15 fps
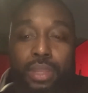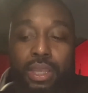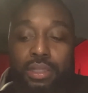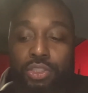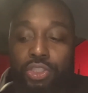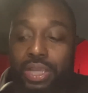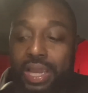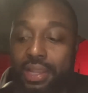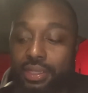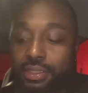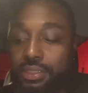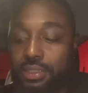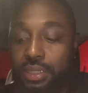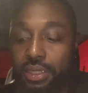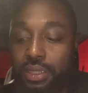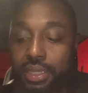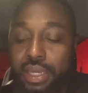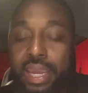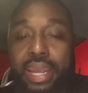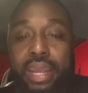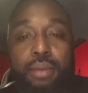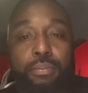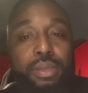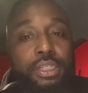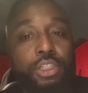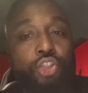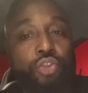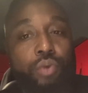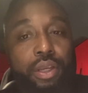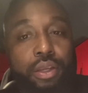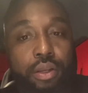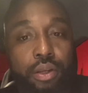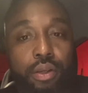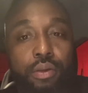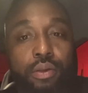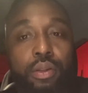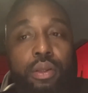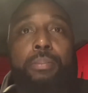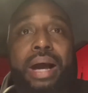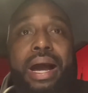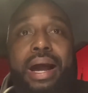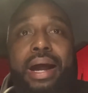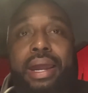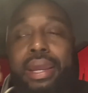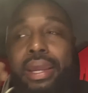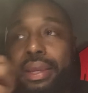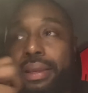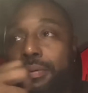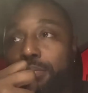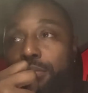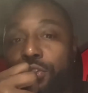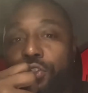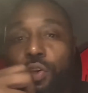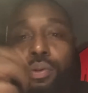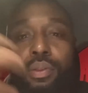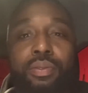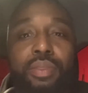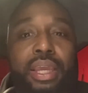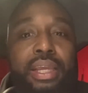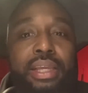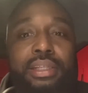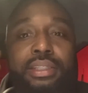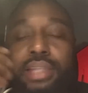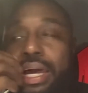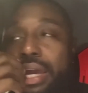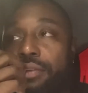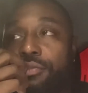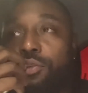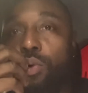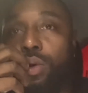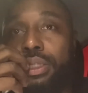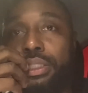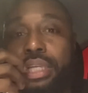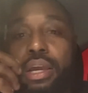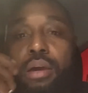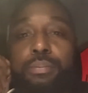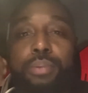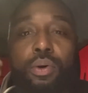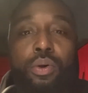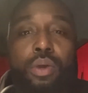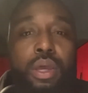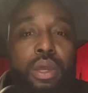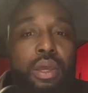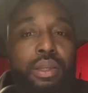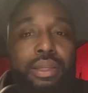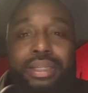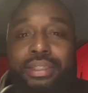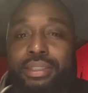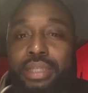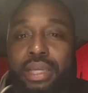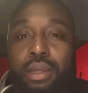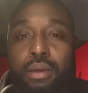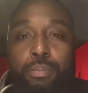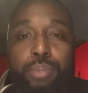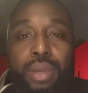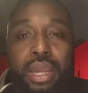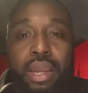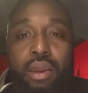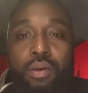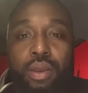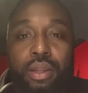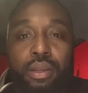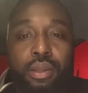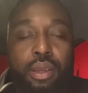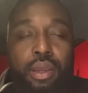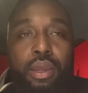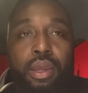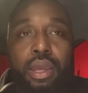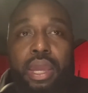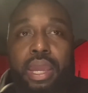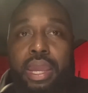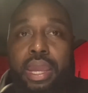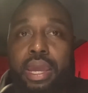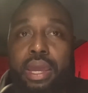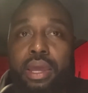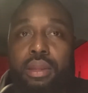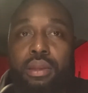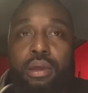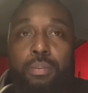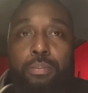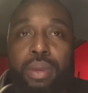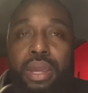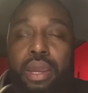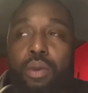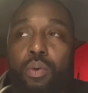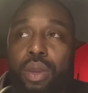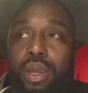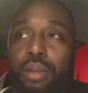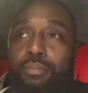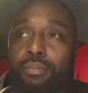jealousy can be triggered by certain things, like, for example, let's say a parent. And a parent